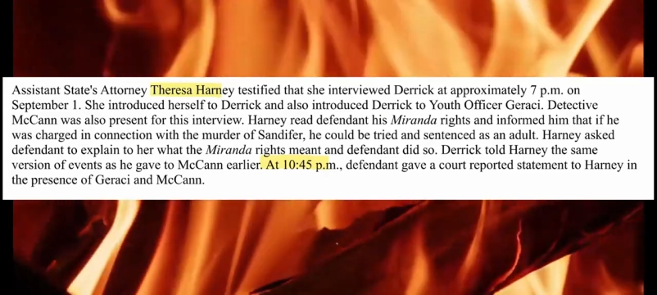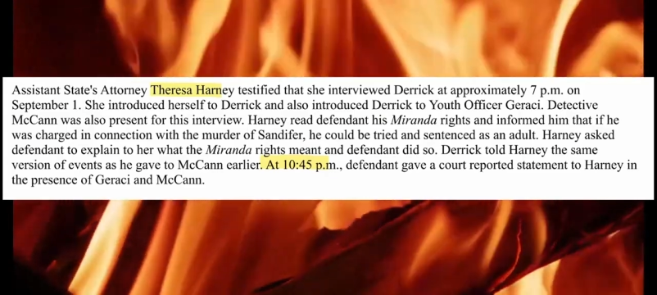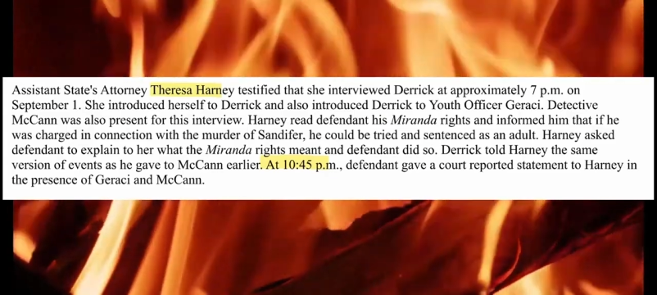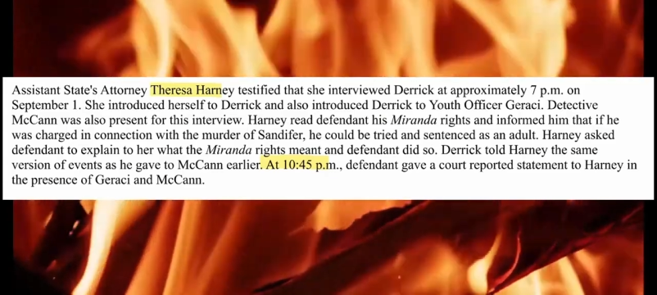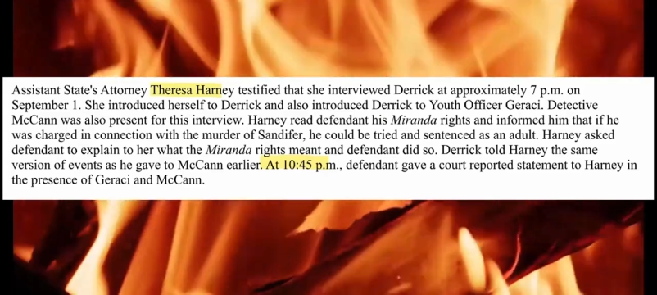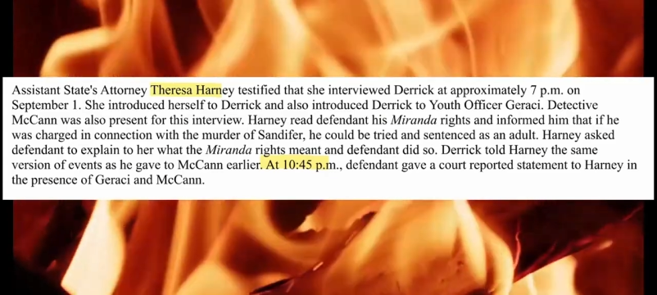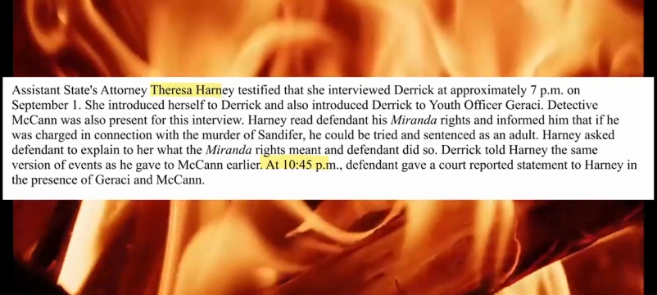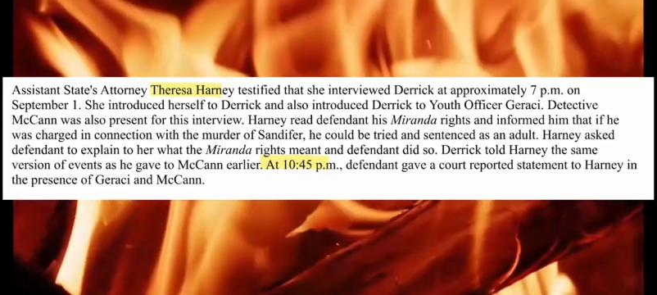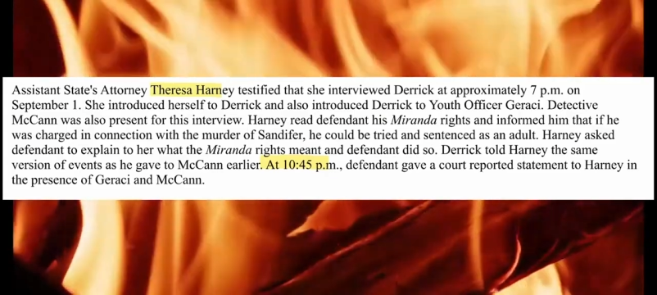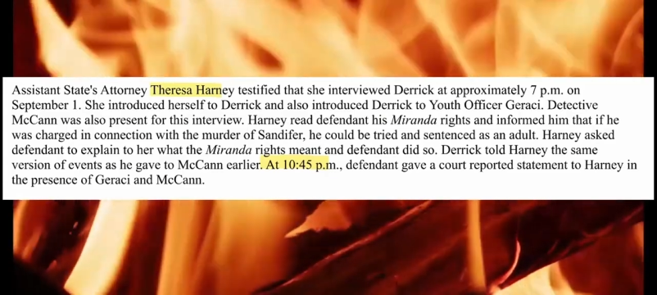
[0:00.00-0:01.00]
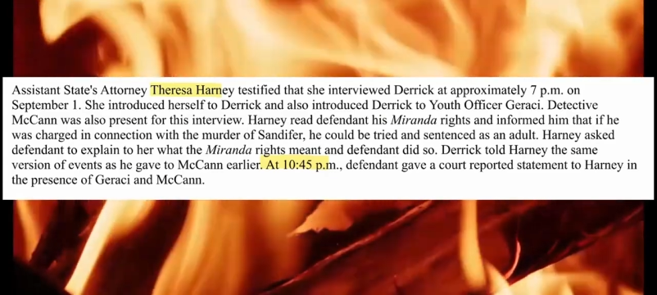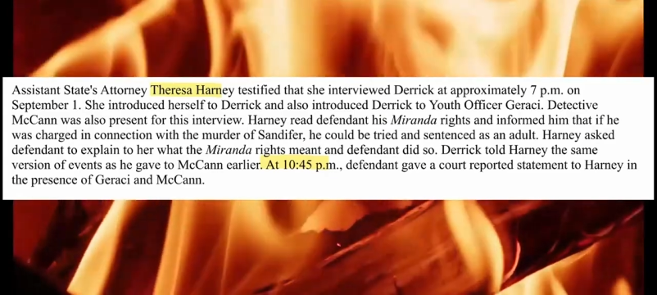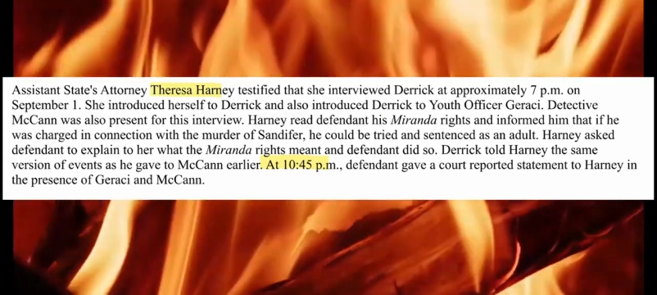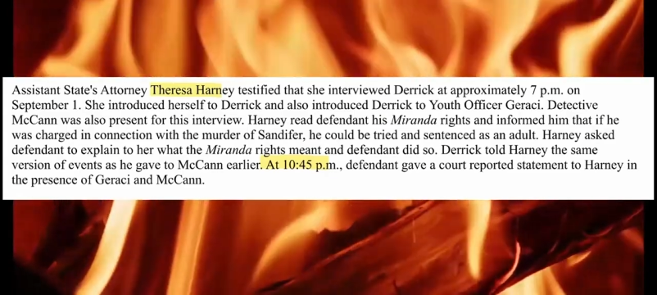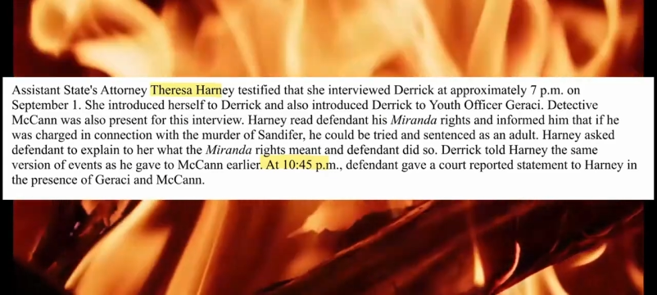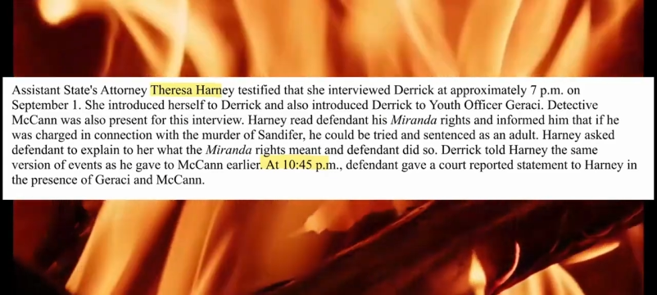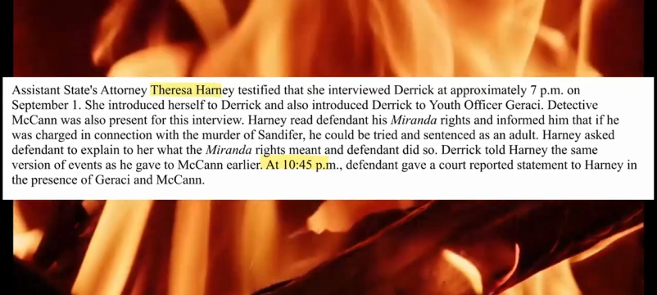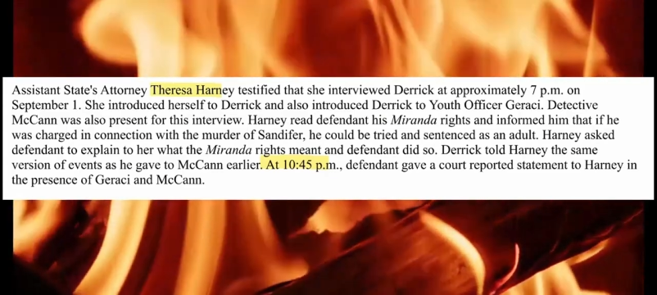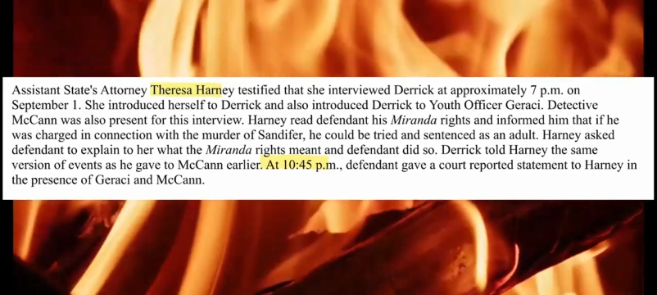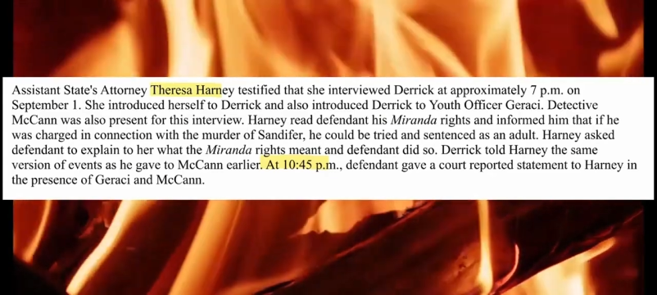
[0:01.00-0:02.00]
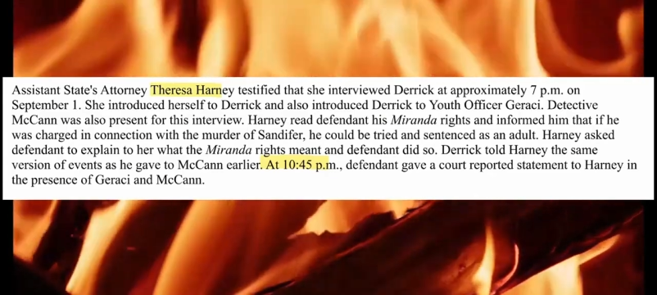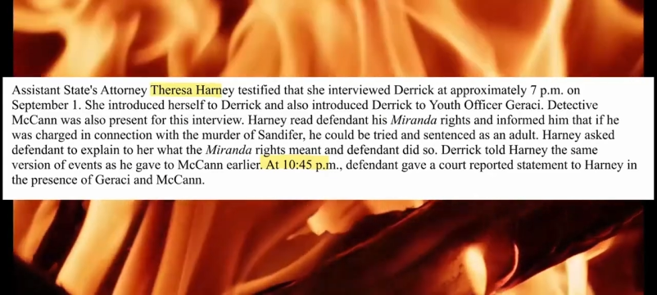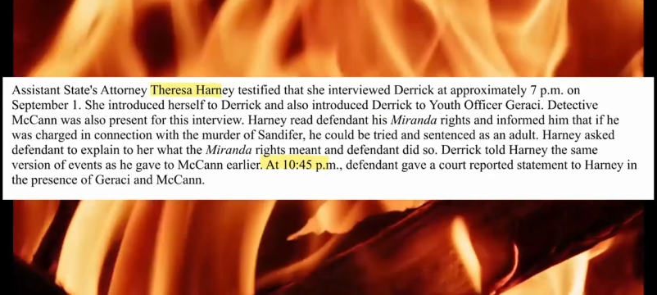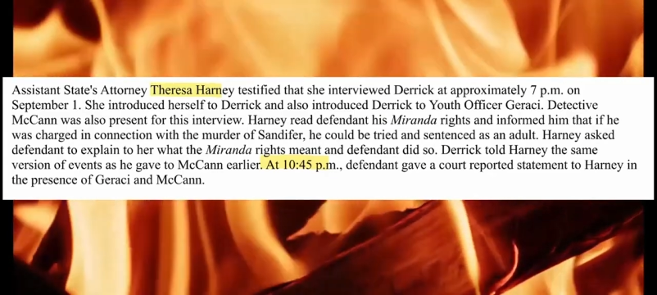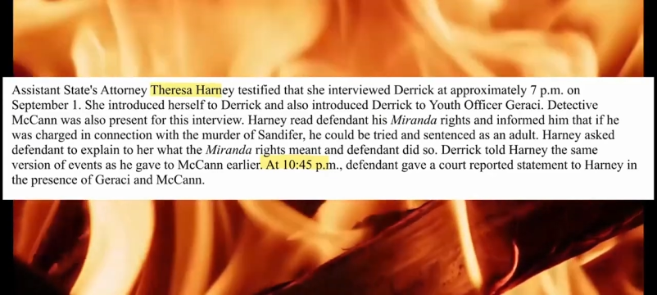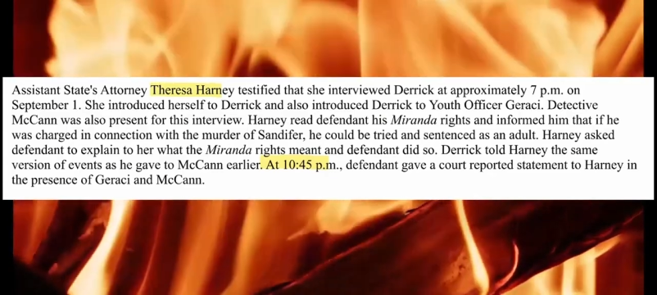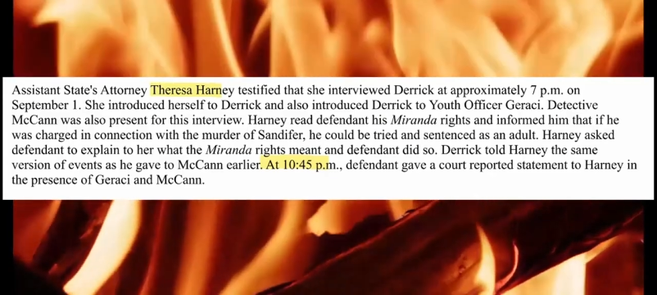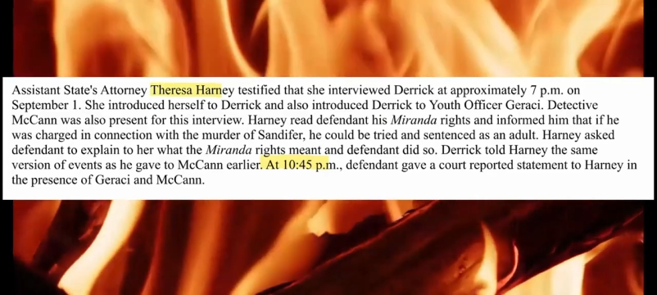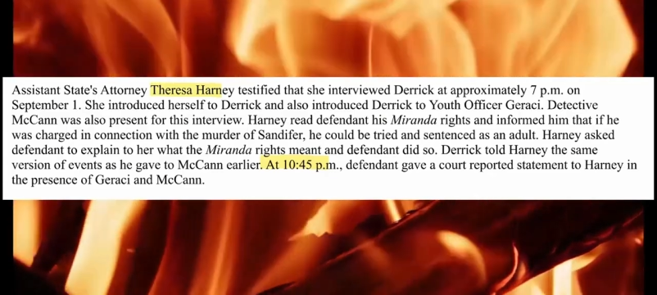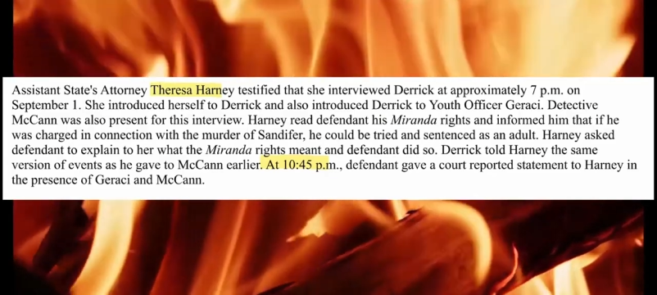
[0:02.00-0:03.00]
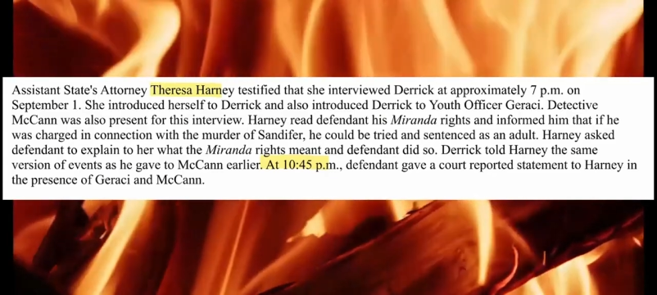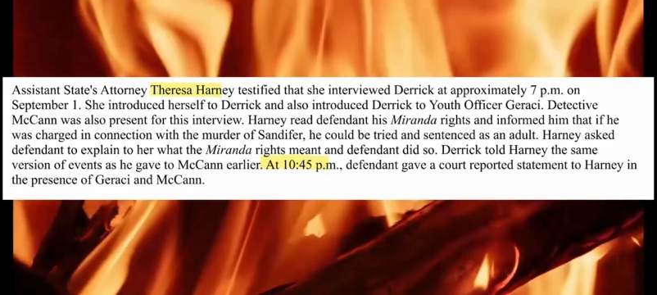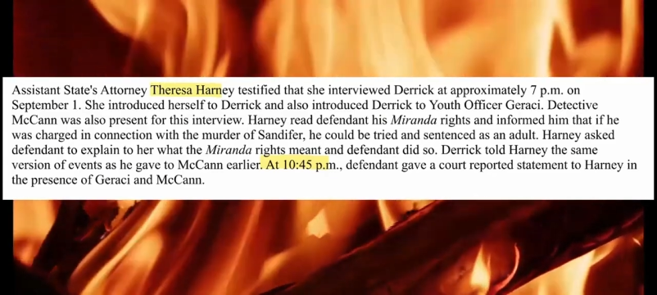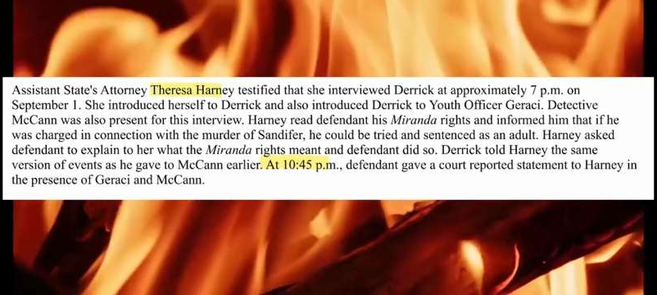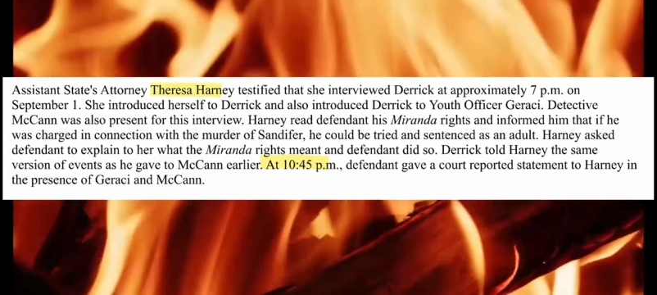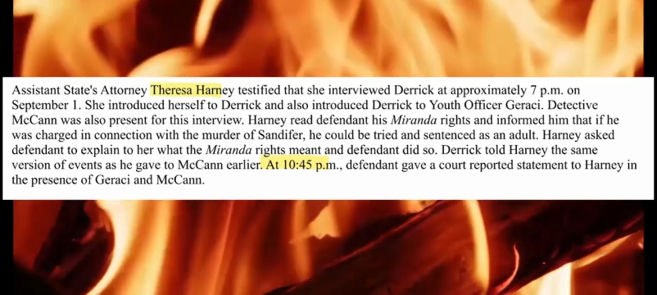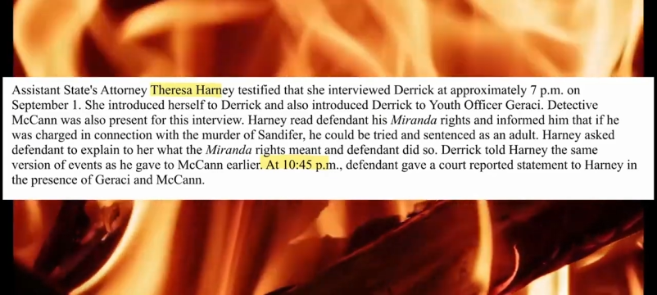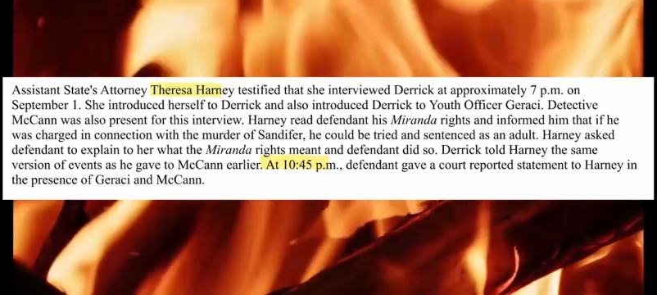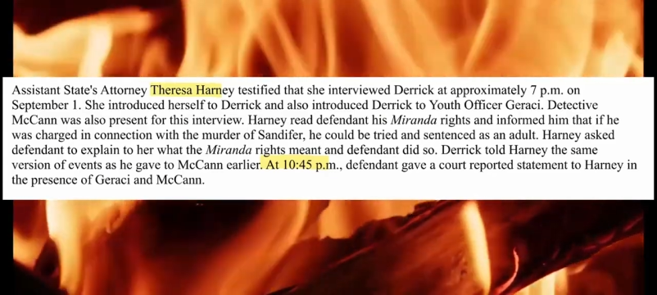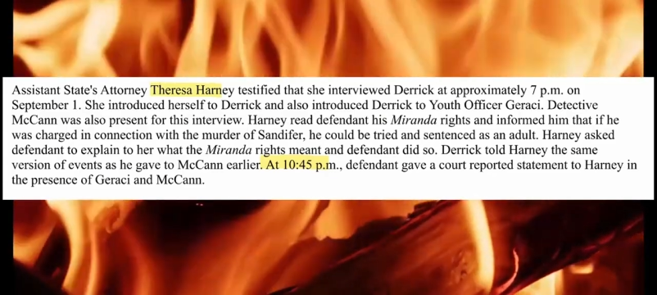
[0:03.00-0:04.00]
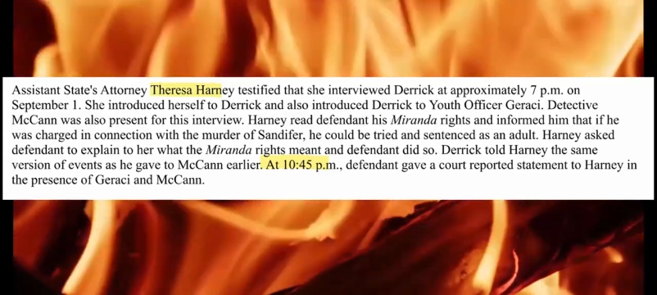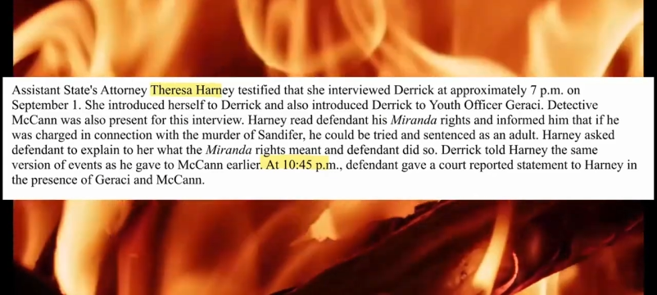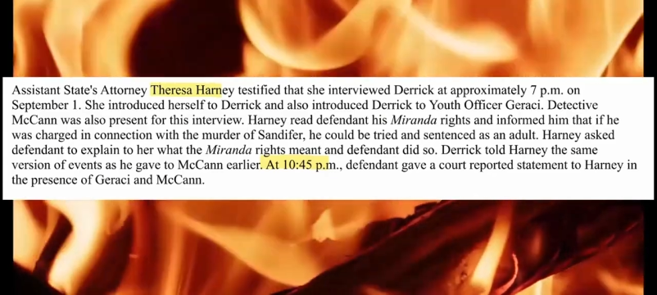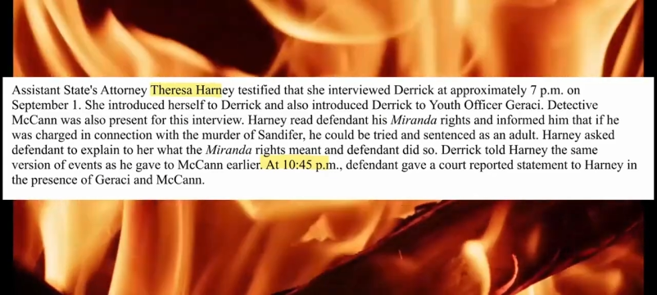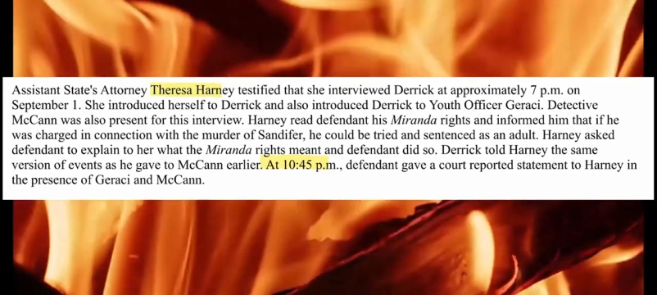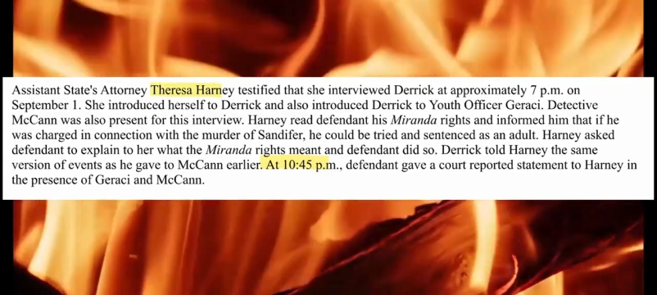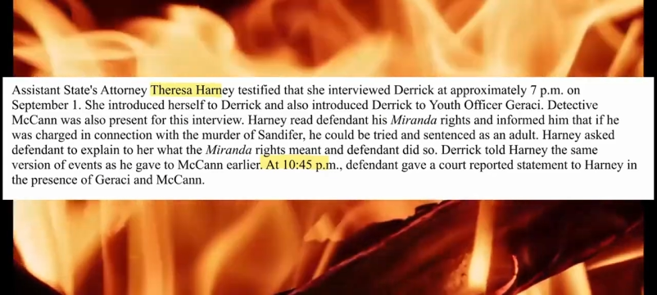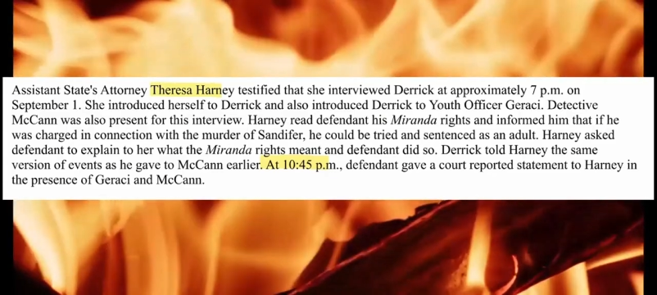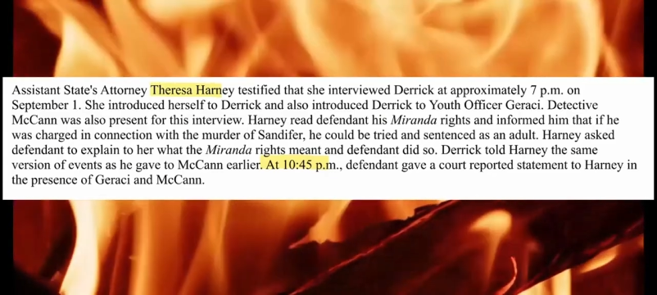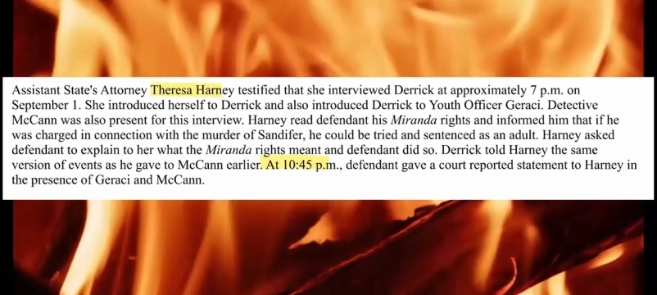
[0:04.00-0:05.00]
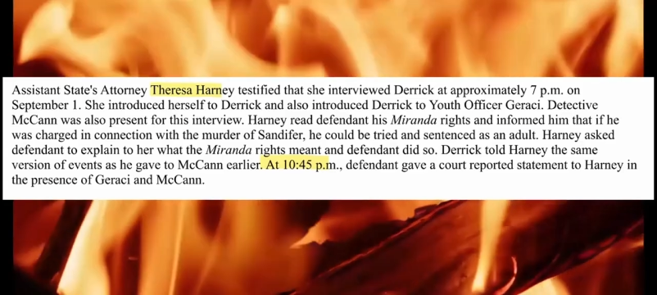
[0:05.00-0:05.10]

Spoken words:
Nobody's mouth can be seen.